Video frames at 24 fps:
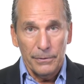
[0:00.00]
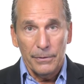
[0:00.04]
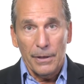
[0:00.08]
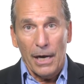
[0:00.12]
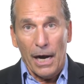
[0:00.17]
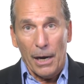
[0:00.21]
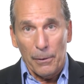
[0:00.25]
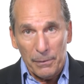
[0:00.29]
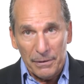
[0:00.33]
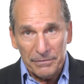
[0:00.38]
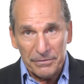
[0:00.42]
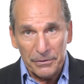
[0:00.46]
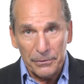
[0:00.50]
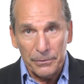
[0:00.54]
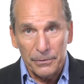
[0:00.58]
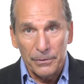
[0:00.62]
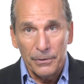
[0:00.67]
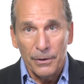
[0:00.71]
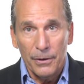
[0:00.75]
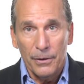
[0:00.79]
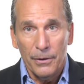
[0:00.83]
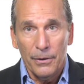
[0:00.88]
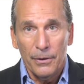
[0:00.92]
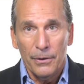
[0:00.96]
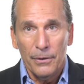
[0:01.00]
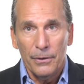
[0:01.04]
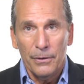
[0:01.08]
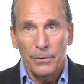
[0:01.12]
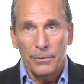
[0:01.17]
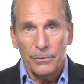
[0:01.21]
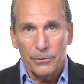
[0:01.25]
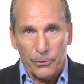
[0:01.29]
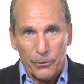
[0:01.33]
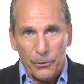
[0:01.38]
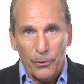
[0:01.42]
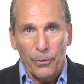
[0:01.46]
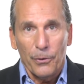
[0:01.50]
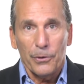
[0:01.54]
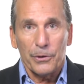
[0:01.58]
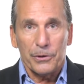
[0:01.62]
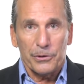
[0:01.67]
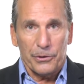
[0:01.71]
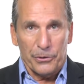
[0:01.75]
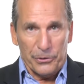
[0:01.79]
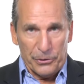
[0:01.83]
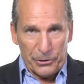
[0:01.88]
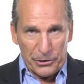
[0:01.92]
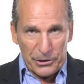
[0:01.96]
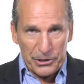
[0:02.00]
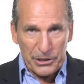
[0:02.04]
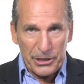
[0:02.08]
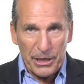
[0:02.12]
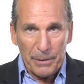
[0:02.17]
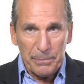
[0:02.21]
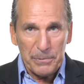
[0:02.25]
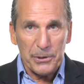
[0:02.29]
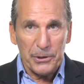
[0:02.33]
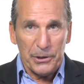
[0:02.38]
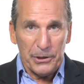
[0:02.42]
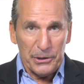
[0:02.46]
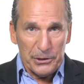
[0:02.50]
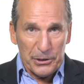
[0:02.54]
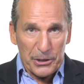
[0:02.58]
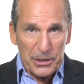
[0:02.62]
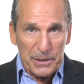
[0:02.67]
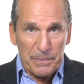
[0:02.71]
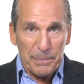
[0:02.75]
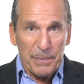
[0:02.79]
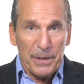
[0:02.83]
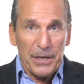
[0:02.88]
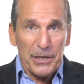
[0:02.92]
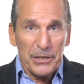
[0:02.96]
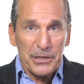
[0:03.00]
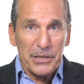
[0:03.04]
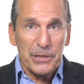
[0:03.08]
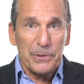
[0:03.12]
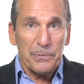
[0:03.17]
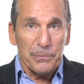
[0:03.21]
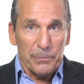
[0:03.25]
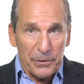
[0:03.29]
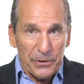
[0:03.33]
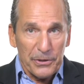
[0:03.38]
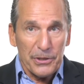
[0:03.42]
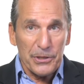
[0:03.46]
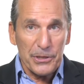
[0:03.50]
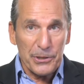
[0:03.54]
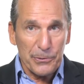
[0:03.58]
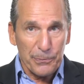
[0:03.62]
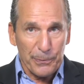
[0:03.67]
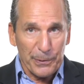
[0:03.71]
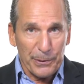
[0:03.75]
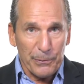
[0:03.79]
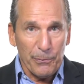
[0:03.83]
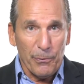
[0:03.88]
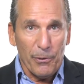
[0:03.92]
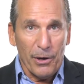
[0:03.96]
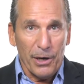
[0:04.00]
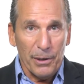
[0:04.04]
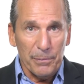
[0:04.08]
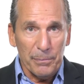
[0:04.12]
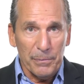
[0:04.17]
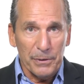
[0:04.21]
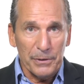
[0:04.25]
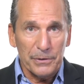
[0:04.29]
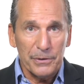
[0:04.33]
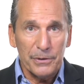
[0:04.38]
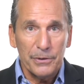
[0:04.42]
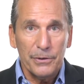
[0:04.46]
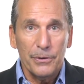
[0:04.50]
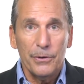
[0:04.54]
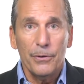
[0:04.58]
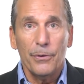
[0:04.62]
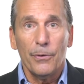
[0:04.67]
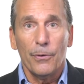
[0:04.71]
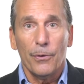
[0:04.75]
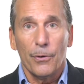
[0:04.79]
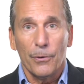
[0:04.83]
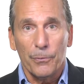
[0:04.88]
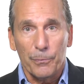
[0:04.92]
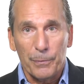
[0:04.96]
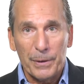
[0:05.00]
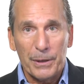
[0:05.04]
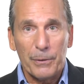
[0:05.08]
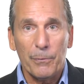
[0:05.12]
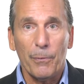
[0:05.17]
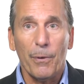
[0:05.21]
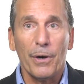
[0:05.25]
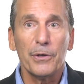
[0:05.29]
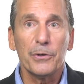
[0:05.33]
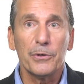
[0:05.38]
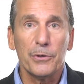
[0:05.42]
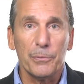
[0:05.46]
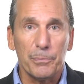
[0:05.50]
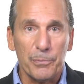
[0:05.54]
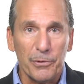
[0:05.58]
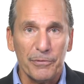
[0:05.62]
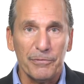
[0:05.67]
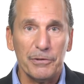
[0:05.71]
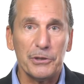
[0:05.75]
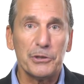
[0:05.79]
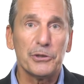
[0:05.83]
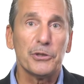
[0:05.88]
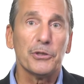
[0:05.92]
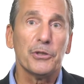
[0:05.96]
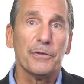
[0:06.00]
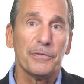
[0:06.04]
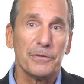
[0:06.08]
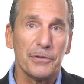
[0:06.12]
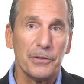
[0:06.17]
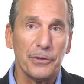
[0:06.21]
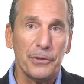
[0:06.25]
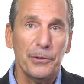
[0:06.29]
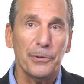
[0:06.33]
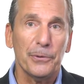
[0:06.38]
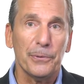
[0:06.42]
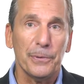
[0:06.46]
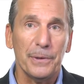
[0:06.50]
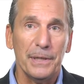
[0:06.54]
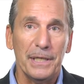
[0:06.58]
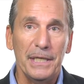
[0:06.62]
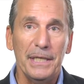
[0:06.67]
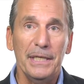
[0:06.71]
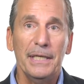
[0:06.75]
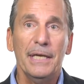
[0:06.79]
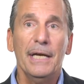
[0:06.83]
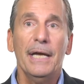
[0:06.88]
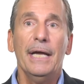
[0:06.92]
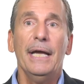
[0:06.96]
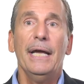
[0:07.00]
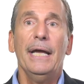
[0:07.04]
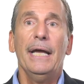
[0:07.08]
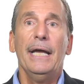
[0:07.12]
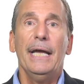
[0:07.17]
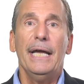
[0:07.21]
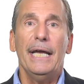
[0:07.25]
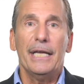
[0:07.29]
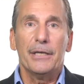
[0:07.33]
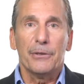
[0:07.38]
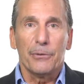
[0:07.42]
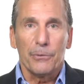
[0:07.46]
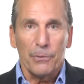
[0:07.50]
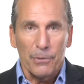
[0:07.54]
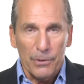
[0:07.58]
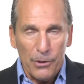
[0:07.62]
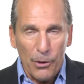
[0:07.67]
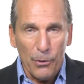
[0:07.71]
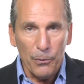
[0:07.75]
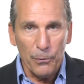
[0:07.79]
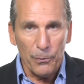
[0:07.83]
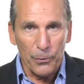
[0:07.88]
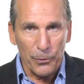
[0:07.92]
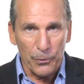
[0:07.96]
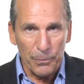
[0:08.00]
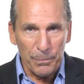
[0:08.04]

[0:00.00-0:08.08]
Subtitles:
However, the court can exceptionally dispense with this requirement or require the provision of security in a lower